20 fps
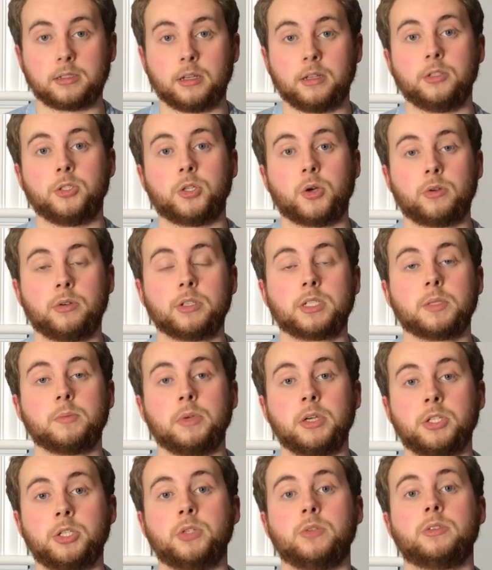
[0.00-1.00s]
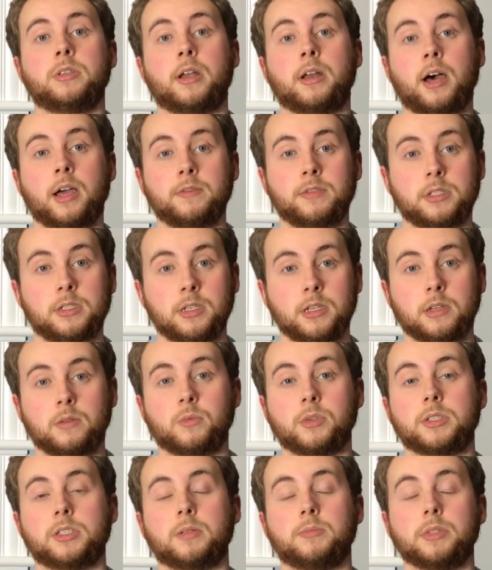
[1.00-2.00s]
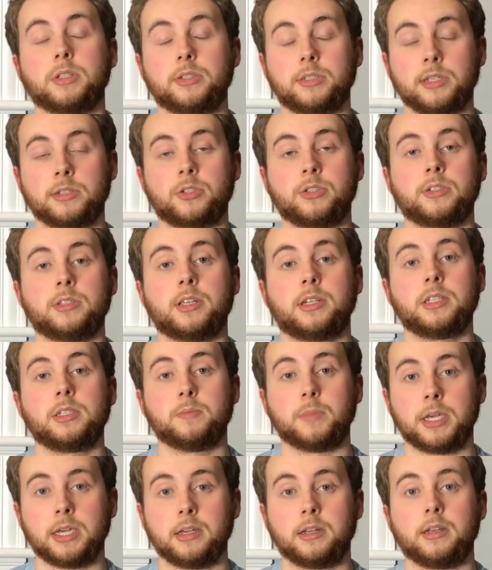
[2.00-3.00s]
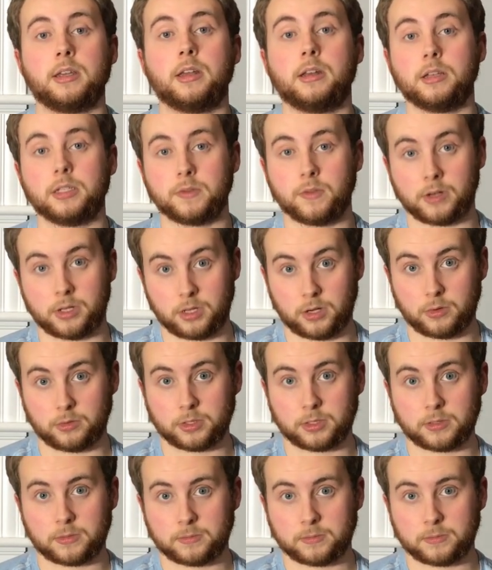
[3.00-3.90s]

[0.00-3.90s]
and show you some issues that I've seen with some decisions that he's made in his videos.